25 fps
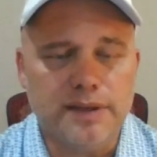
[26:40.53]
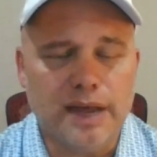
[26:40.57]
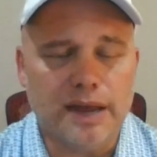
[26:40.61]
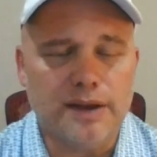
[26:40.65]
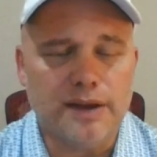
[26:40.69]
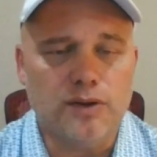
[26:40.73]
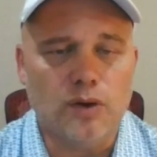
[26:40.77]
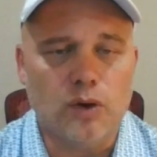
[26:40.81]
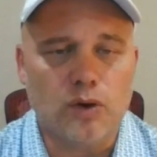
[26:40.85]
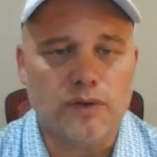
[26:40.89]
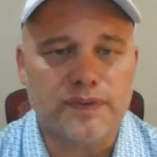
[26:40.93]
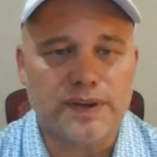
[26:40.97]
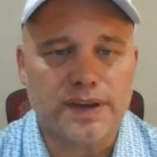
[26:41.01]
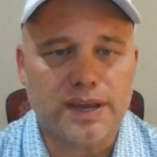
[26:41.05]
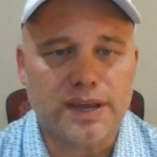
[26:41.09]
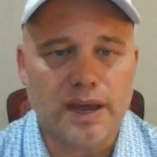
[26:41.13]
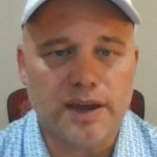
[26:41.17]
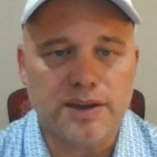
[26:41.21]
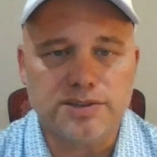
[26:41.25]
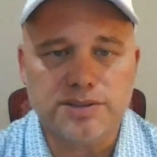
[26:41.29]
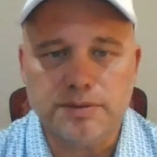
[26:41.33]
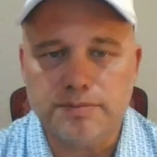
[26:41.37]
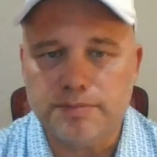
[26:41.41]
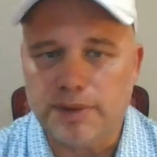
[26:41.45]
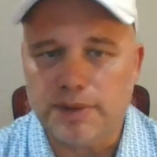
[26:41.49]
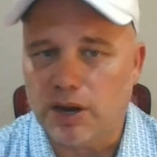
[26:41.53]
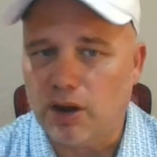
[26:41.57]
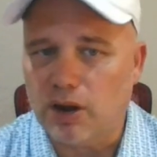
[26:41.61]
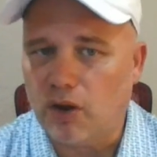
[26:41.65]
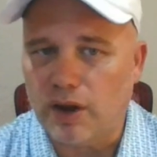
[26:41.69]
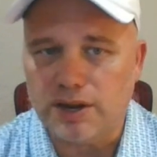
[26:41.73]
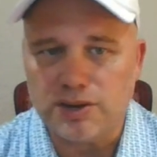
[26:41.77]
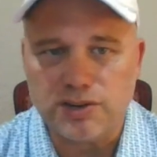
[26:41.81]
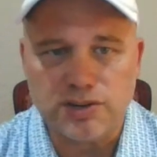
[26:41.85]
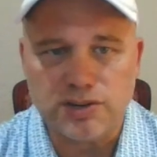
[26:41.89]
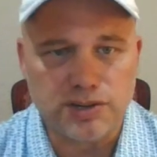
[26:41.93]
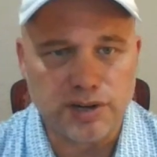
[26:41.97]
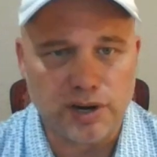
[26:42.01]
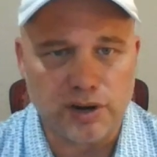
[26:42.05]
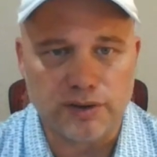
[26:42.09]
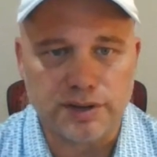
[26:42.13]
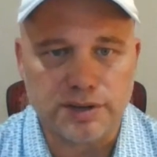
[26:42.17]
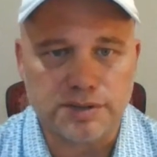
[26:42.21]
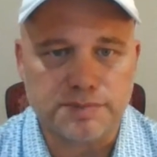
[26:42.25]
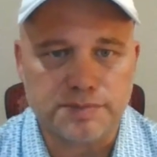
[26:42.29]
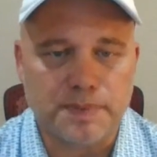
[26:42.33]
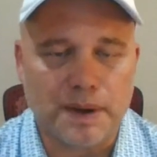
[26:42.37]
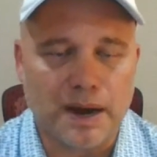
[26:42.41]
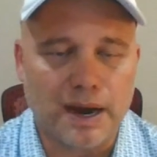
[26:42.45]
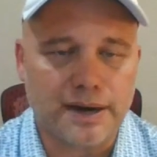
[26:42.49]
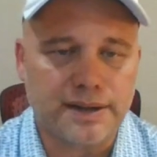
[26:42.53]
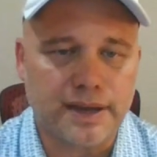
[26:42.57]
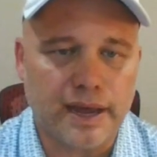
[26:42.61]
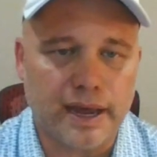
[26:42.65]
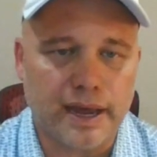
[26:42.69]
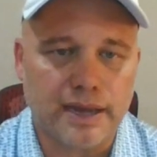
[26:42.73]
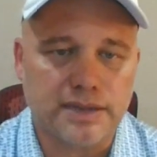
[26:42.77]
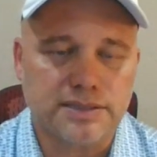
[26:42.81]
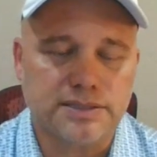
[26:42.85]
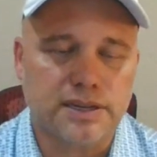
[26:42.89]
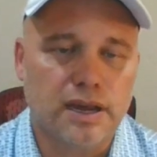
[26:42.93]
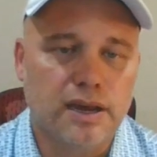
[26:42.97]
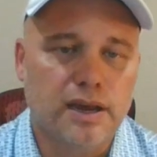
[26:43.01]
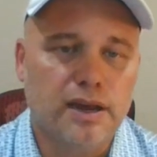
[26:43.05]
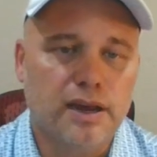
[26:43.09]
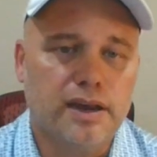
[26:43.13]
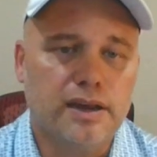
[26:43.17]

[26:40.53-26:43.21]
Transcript: that notification bell, and share this podcast.